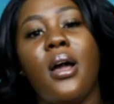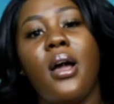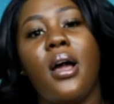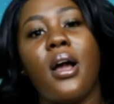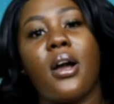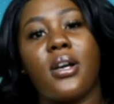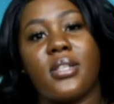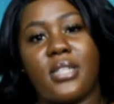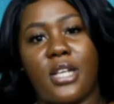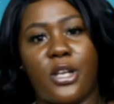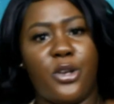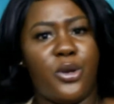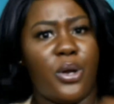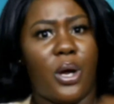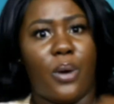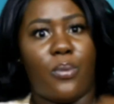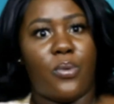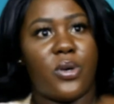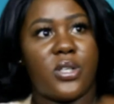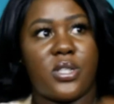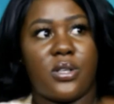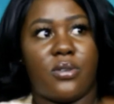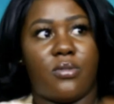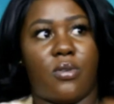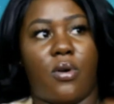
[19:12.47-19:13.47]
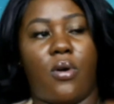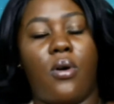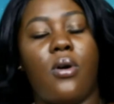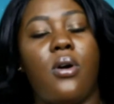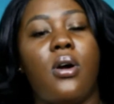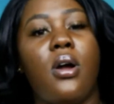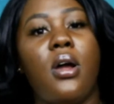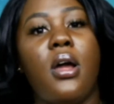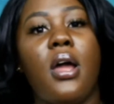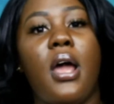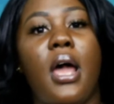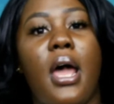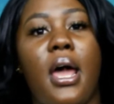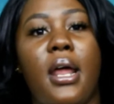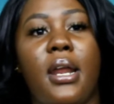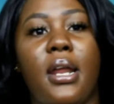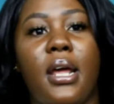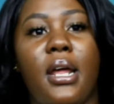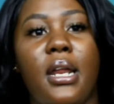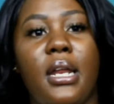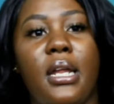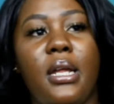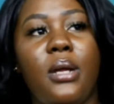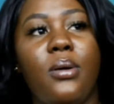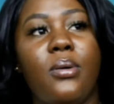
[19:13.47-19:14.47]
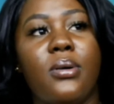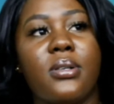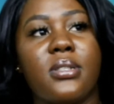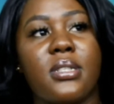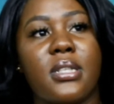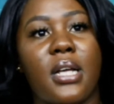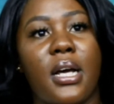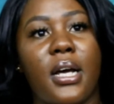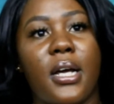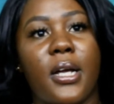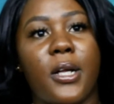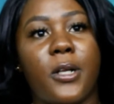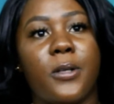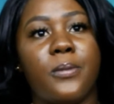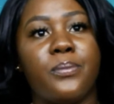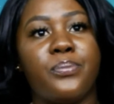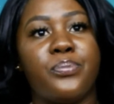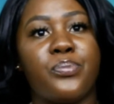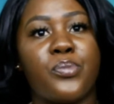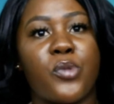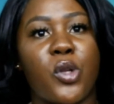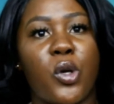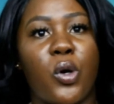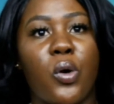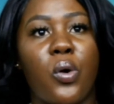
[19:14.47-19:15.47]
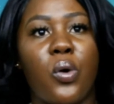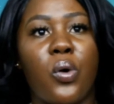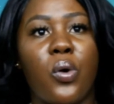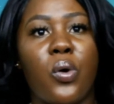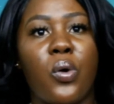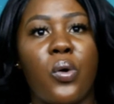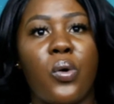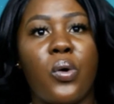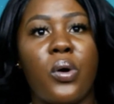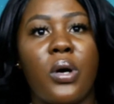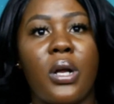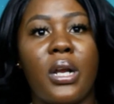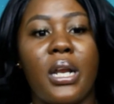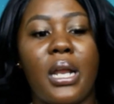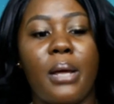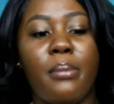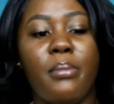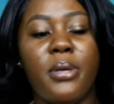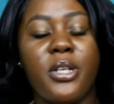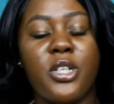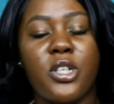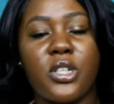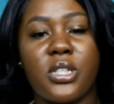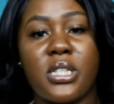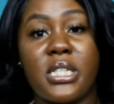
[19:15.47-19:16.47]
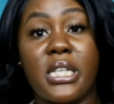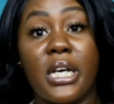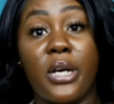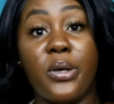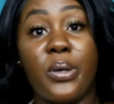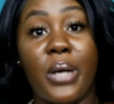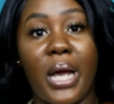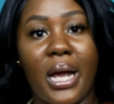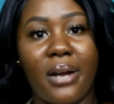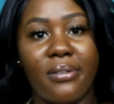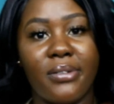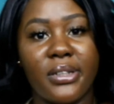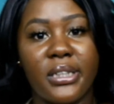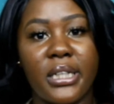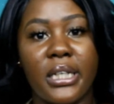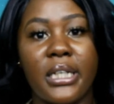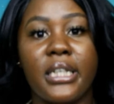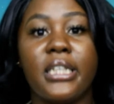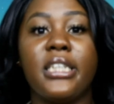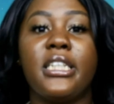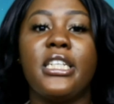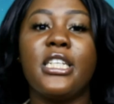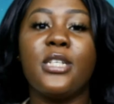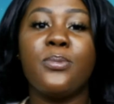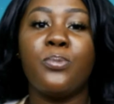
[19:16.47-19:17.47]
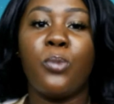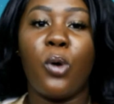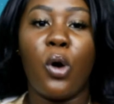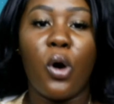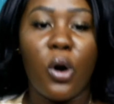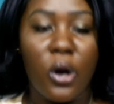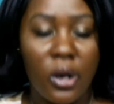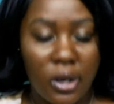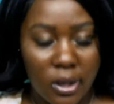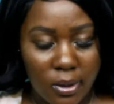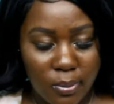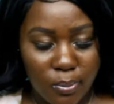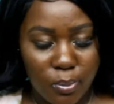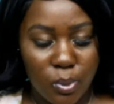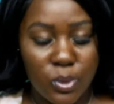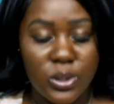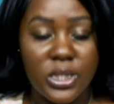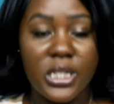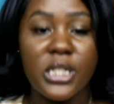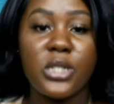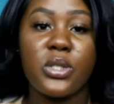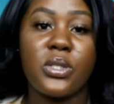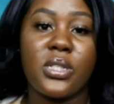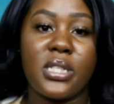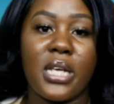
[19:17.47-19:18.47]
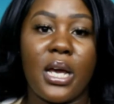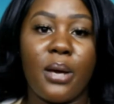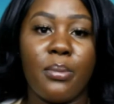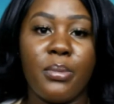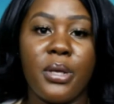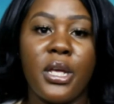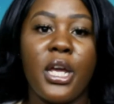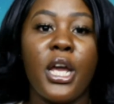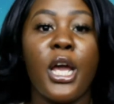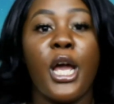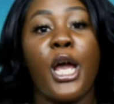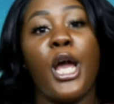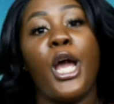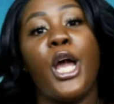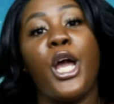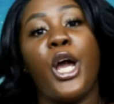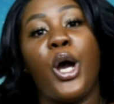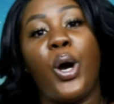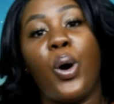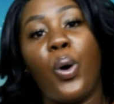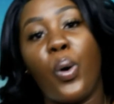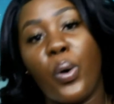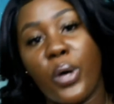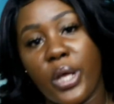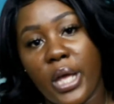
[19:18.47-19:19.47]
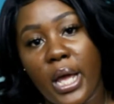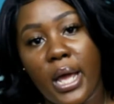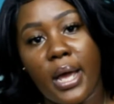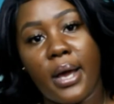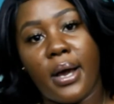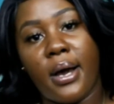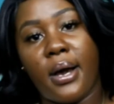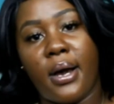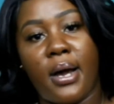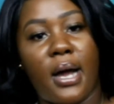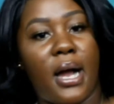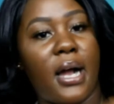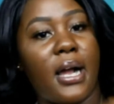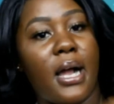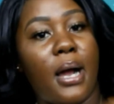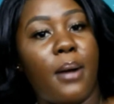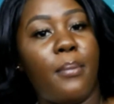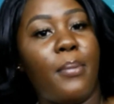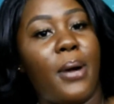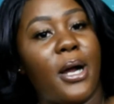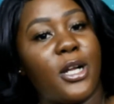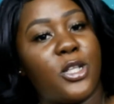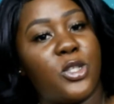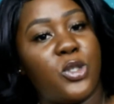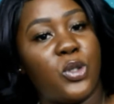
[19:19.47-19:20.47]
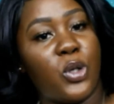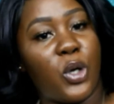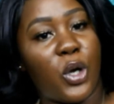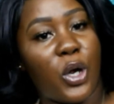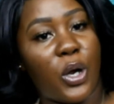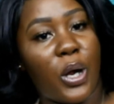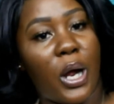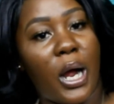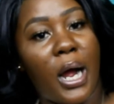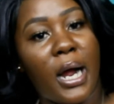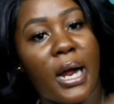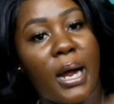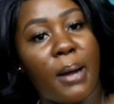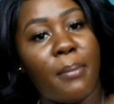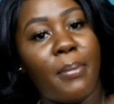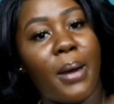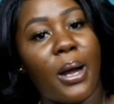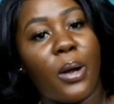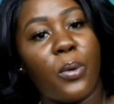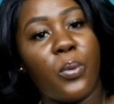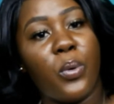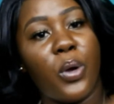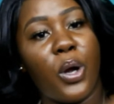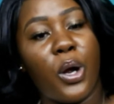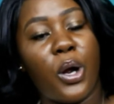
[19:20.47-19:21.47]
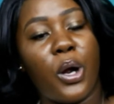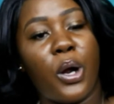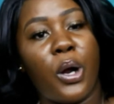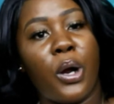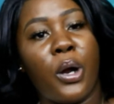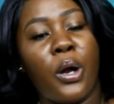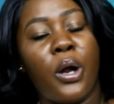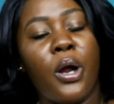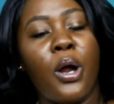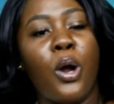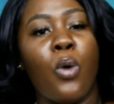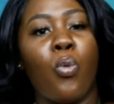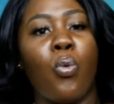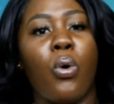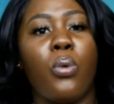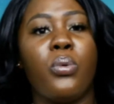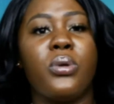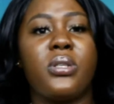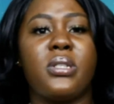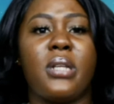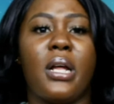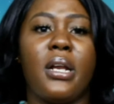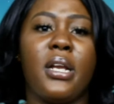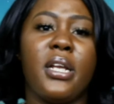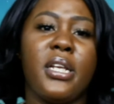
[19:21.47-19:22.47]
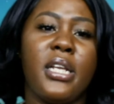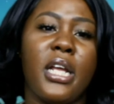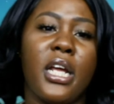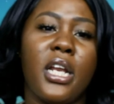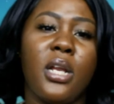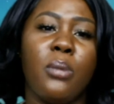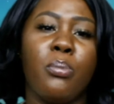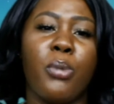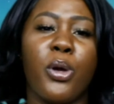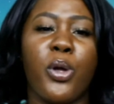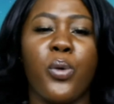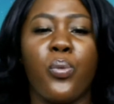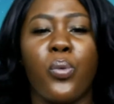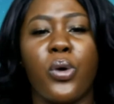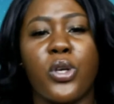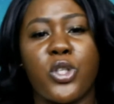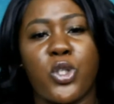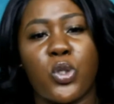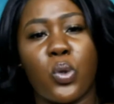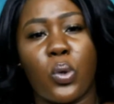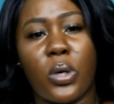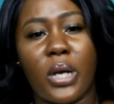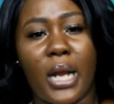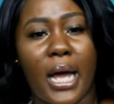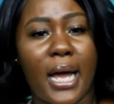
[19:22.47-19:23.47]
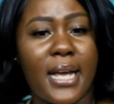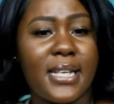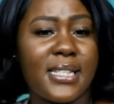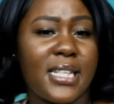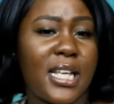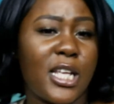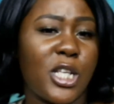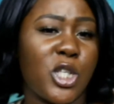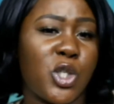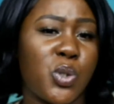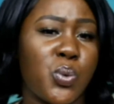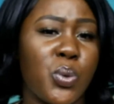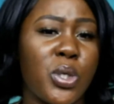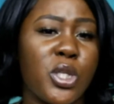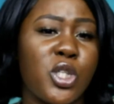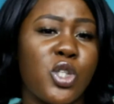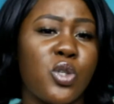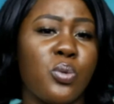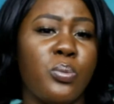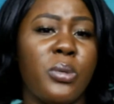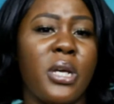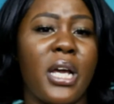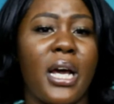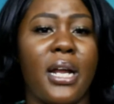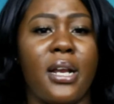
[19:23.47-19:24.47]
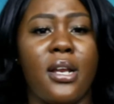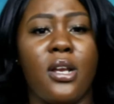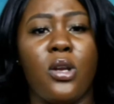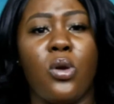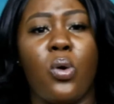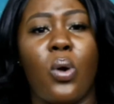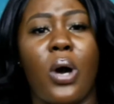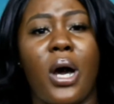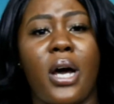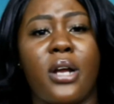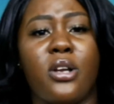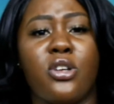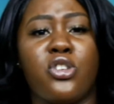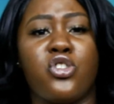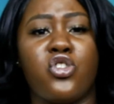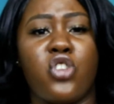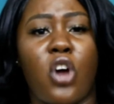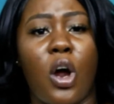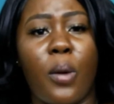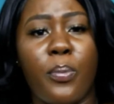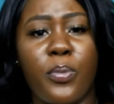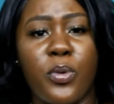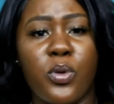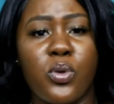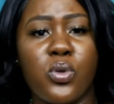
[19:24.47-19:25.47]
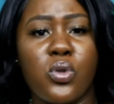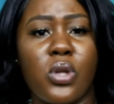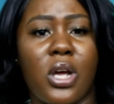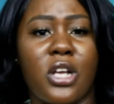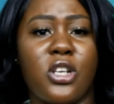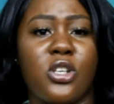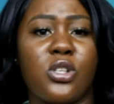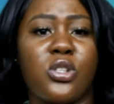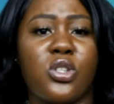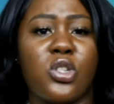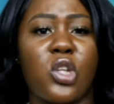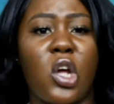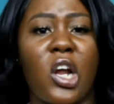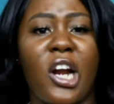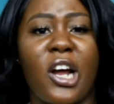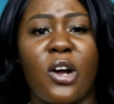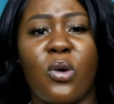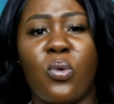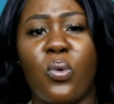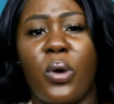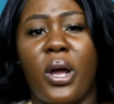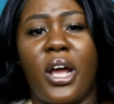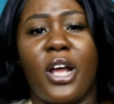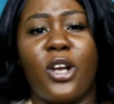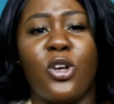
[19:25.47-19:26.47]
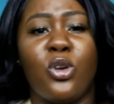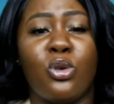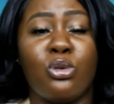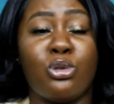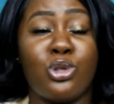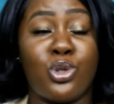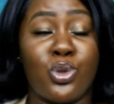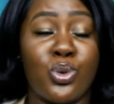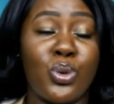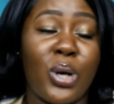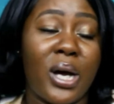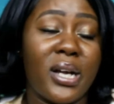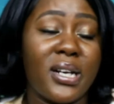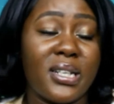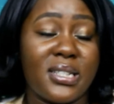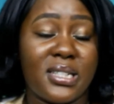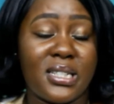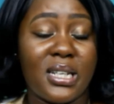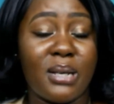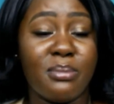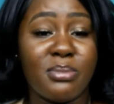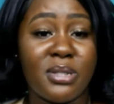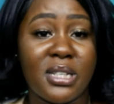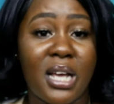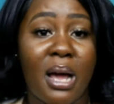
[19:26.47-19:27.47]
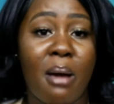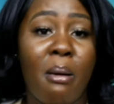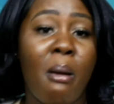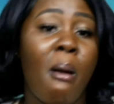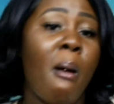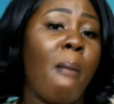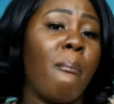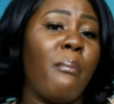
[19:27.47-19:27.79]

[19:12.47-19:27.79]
Because I knew I wasn't wrong. And then he was like, oh, let me just tell you everything. This boy proceeded to tell me, oh yeah, I got back with her when we started dating, but you were so nice and sweet to me. I didn't know how to drop you, so I just thought I could handle 2 at the same time.